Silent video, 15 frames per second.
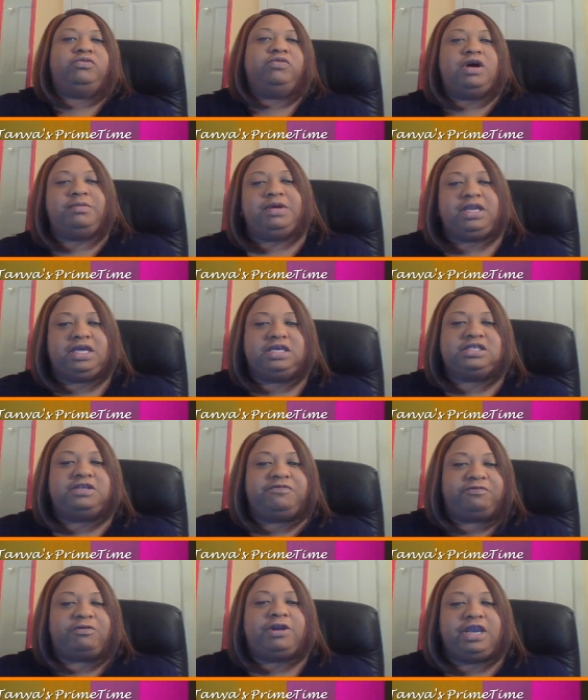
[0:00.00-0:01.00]
the woman is,
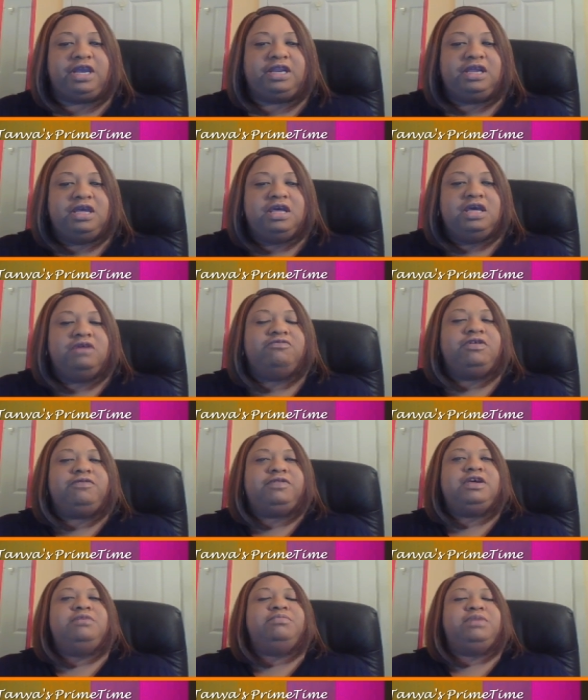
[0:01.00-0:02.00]
the friend,
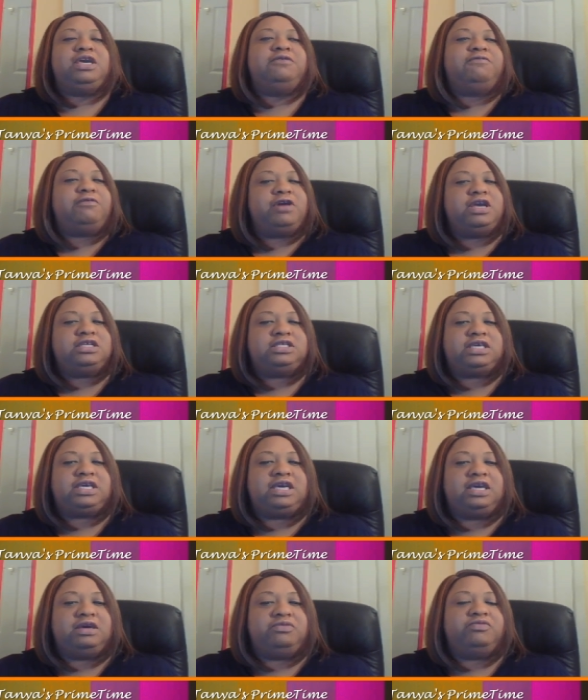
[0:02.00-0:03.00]
with them being friends
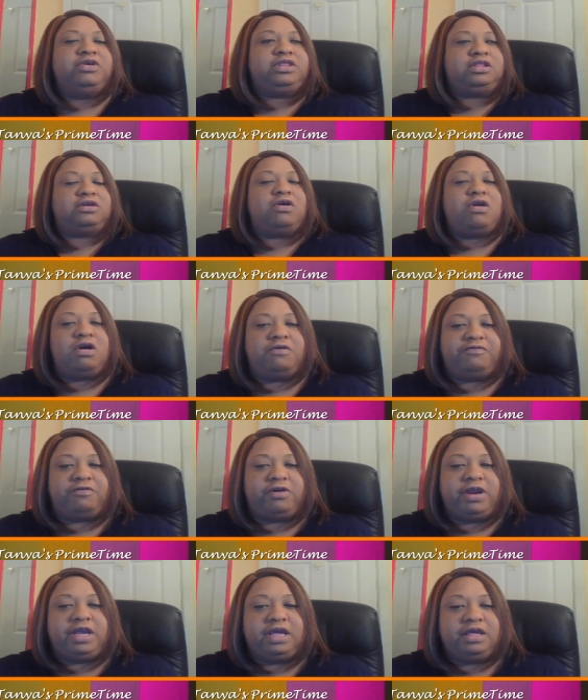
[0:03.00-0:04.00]
again with the
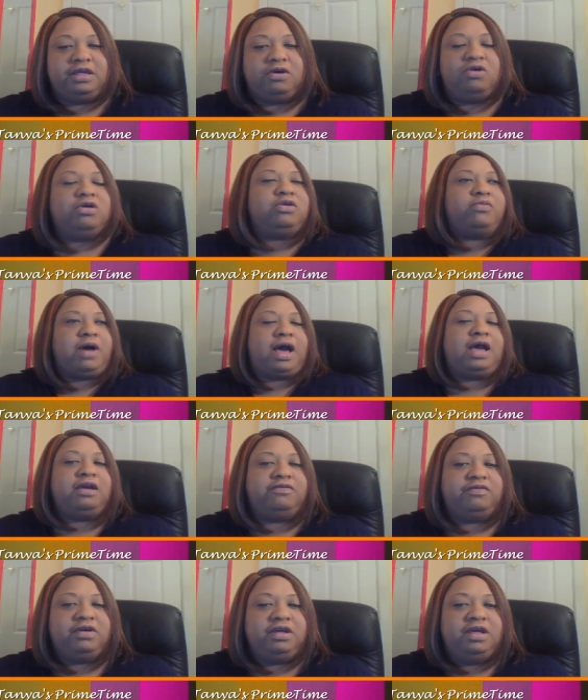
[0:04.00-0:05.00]
girlfriend or the
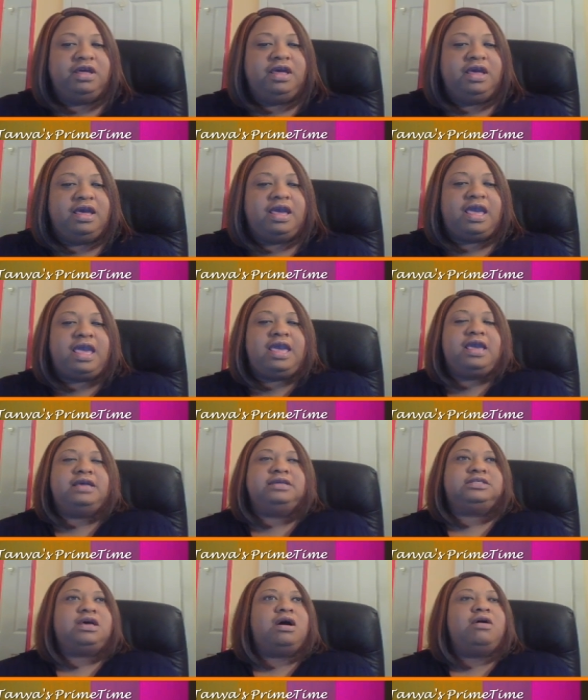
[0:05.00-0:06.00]
wife.
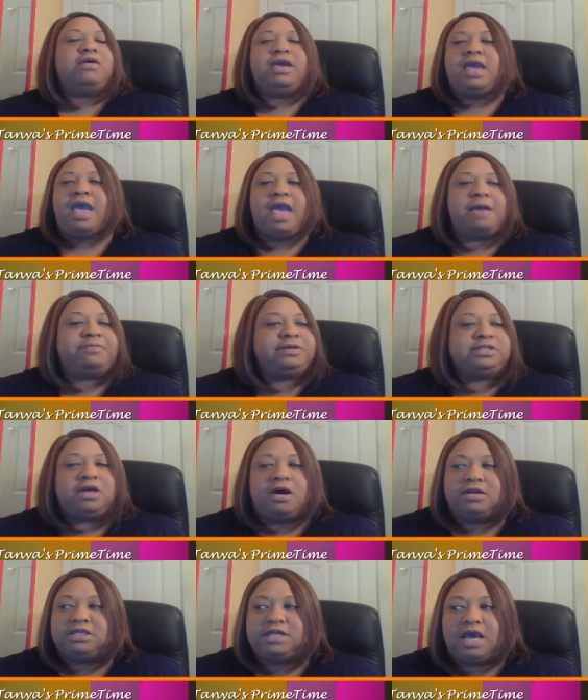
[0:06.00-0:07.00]
And so it happens
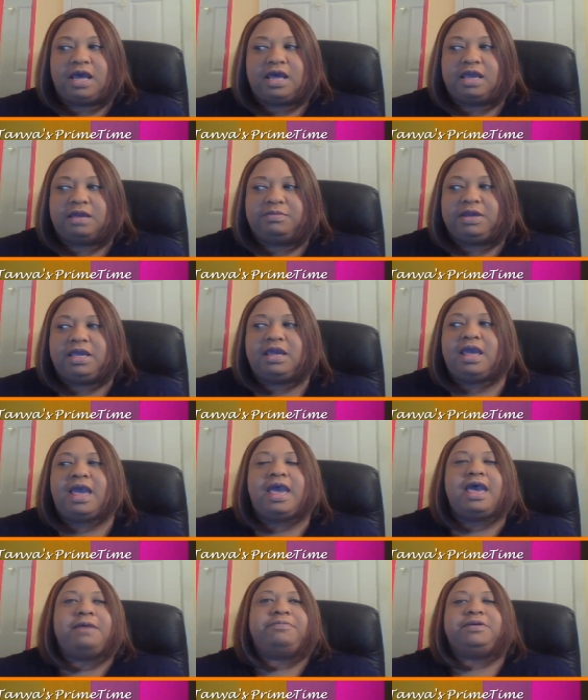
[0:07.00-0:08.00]
all the time. It
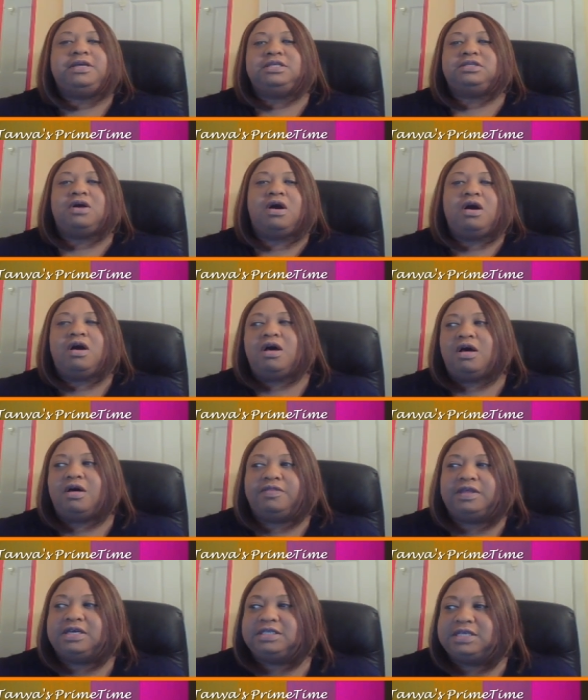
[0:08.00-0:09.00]
happens all
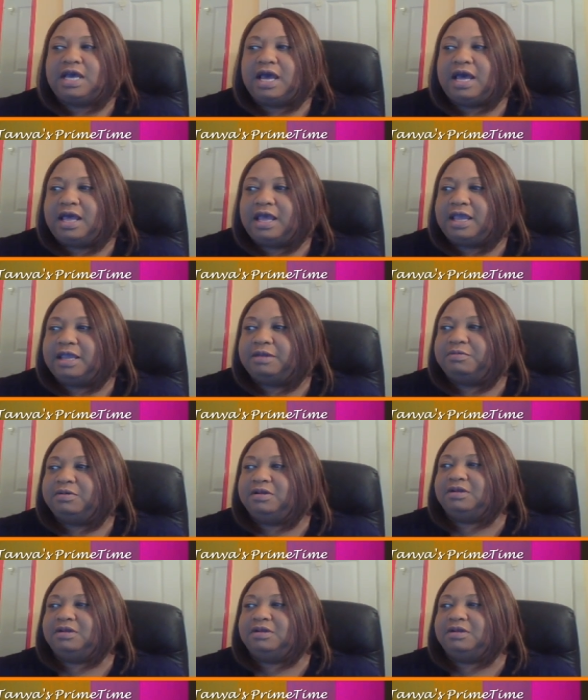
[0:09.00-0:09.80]
the time.